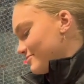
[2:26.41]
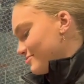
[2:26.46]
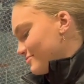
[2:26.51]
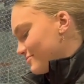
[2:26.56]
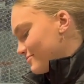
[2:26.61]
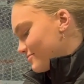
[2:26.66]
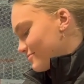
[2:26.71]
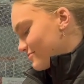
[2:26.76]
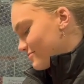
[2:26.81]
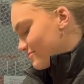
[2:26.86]

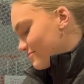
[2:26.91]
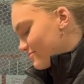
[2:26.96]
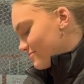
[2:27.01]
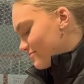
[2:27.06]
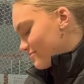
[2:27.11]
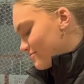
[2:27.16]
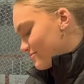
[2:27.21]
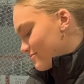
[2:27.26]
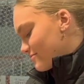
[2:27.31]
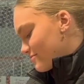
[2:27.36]

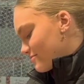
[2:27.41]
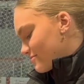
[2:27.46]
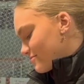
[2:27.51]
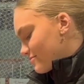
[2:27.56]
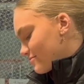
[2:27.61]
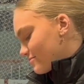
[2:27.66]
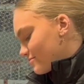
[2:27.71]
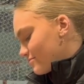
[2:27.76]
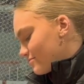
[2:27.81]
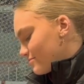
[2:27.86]

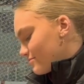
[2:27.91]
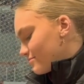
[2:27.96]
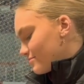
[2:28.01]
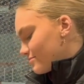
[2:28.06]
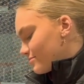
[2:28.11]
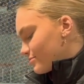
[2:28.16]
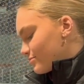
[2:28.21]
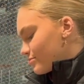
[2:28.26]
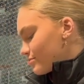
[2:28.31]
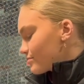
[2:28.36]

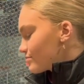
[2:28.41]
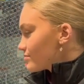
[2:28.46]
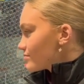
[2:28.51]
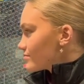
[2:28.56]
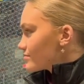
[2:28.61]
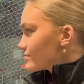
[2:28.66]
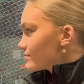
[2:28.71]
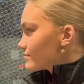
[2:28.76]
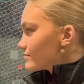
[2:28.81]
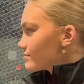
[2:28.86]

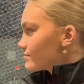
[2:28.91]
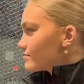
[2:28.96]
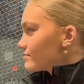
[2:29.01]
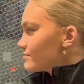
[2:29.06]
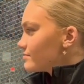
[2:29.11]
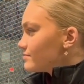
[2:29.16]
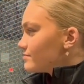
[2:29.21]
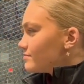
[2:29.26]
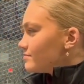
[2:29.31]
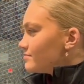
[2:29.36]

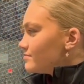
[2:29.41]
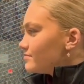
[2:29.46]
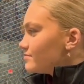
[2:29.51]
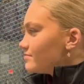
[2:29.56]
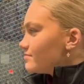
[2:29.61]
No words are spoken by the person on screen.